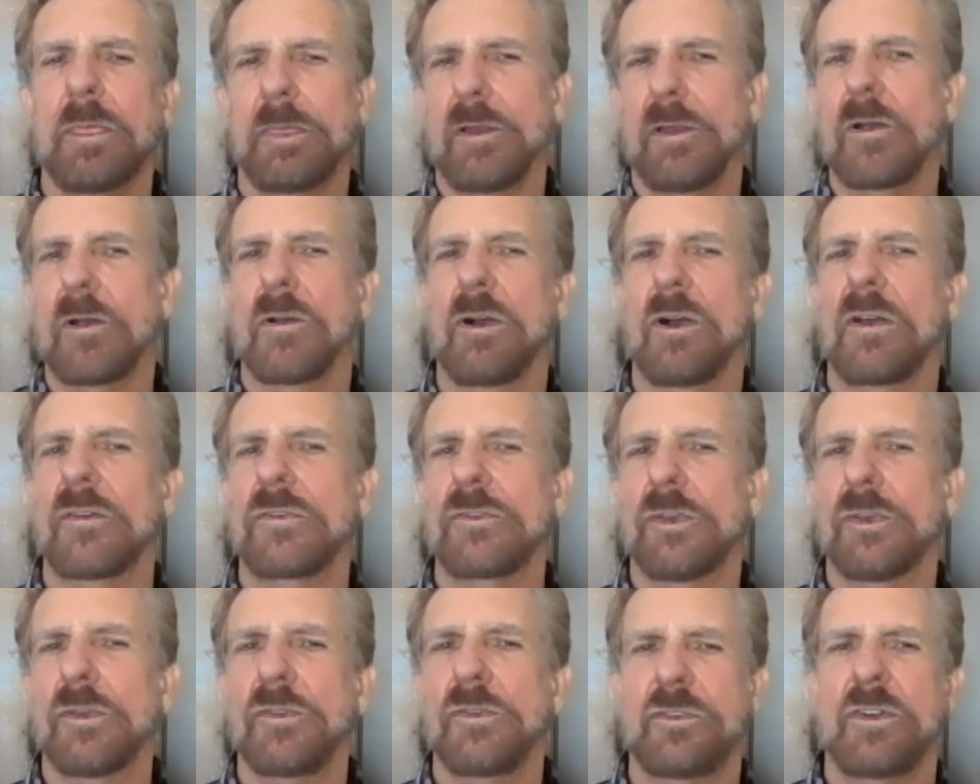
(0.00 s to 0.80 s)
There are
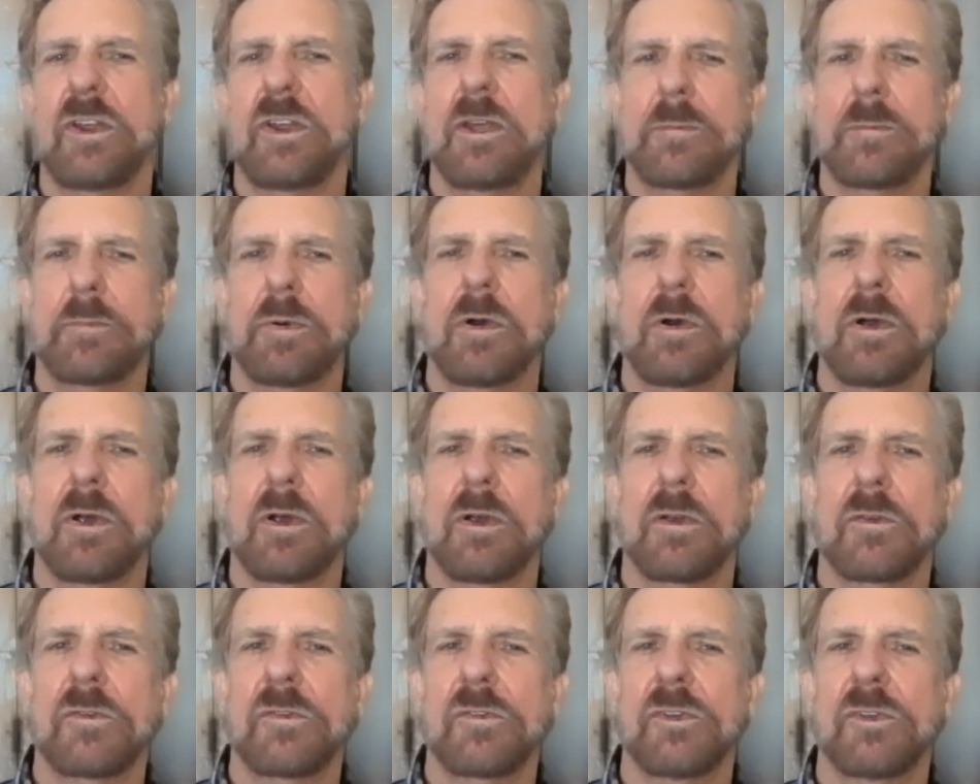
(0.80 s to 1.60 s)
also state
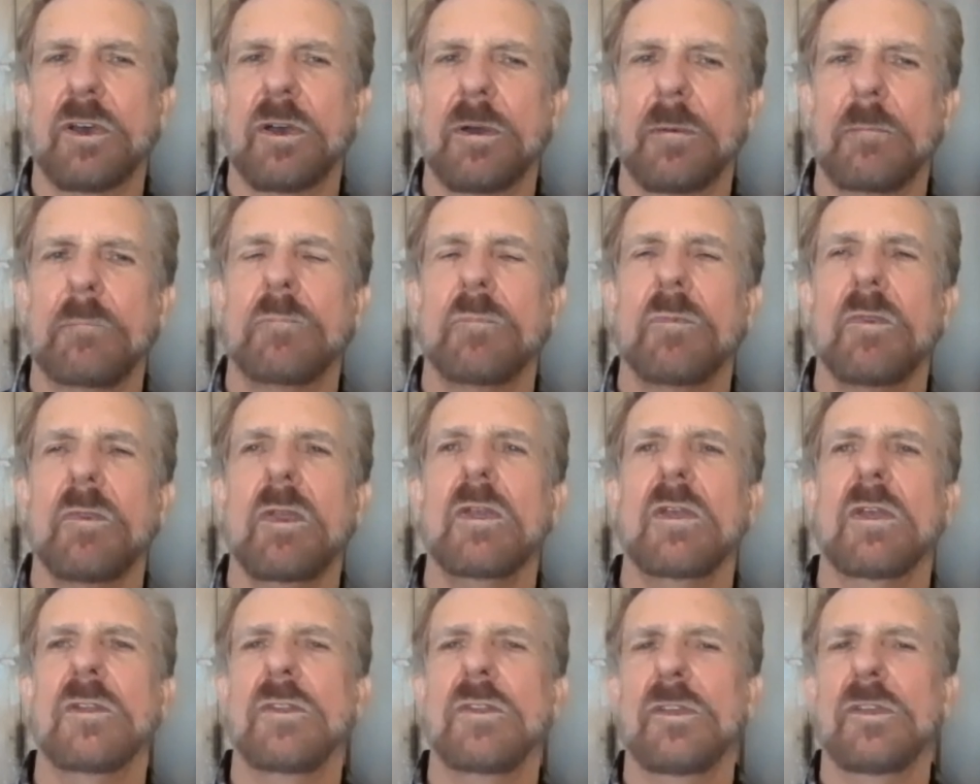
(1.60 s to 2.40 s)
parks
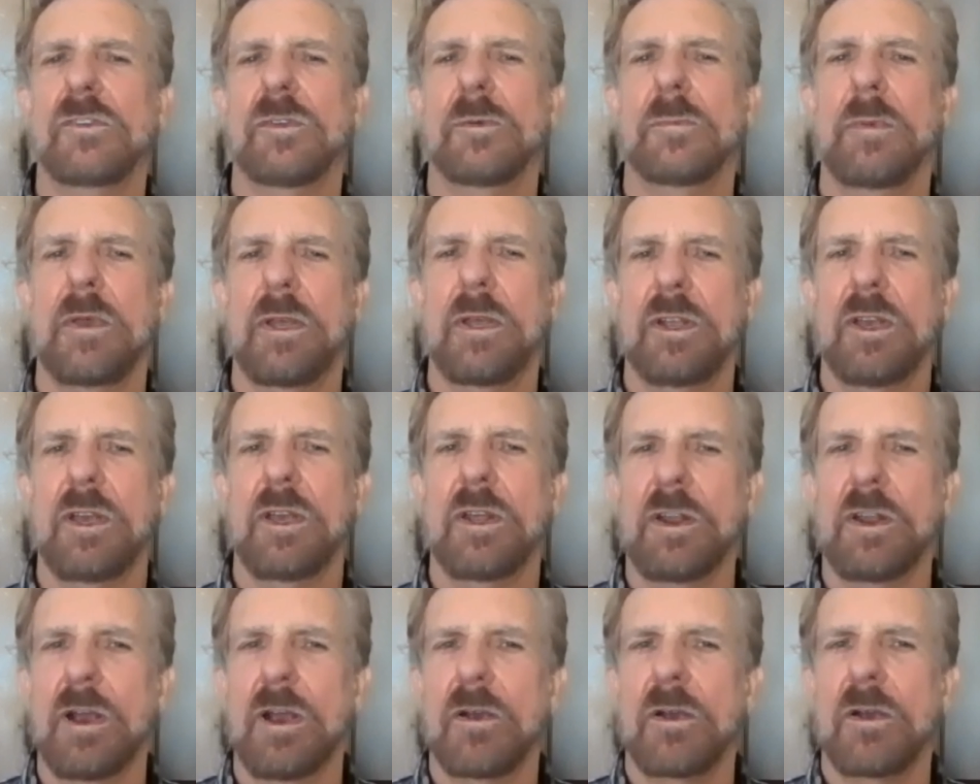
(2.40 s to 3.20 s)
in this
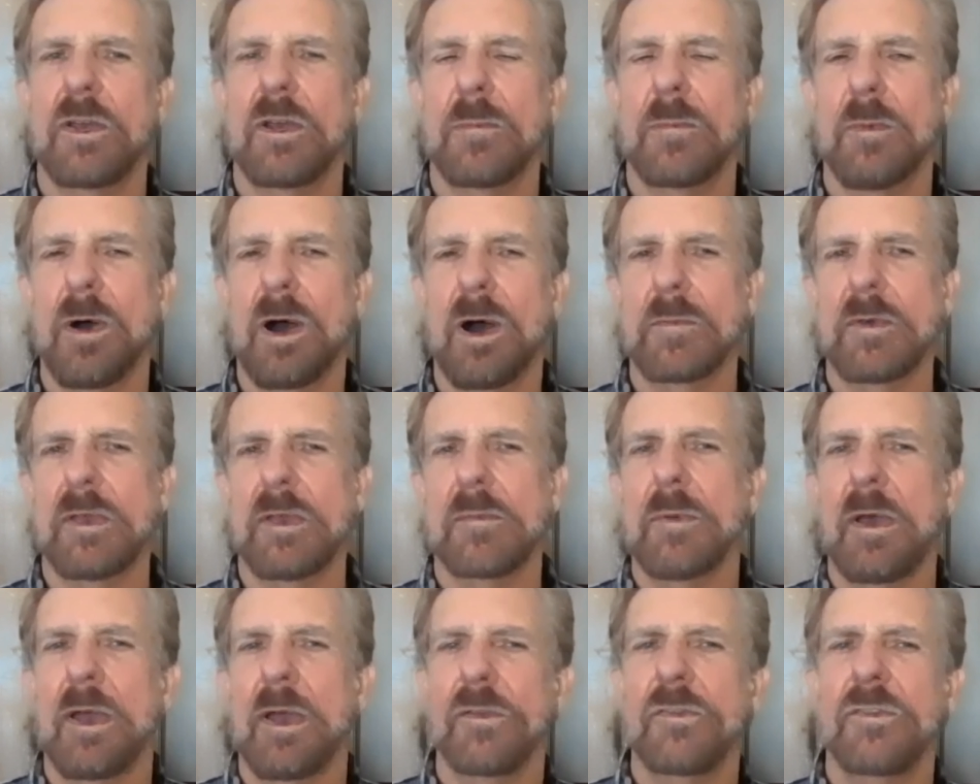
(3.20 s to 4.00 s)
immediate area,
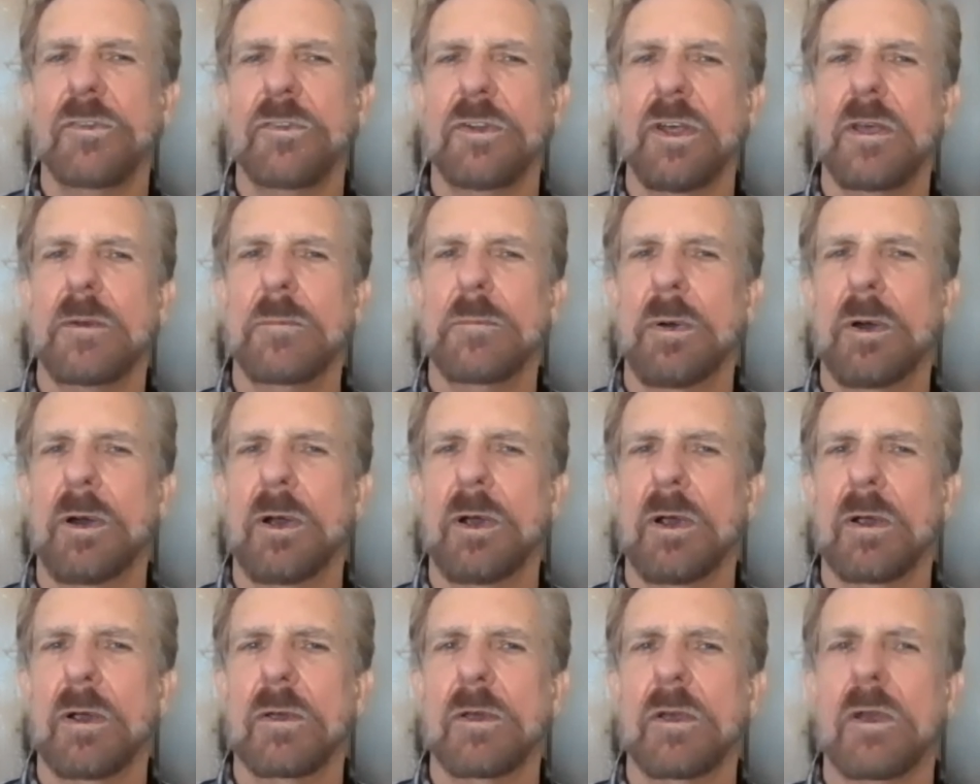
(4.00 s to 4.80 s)
Maumee Bay State
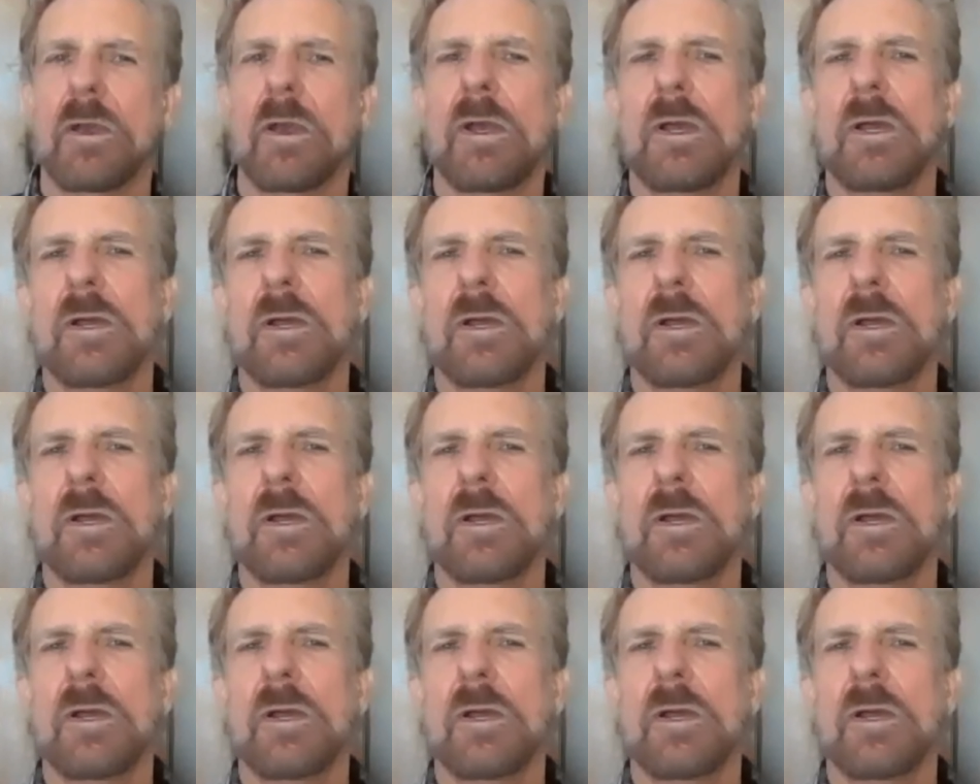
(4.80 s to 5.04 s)
Park,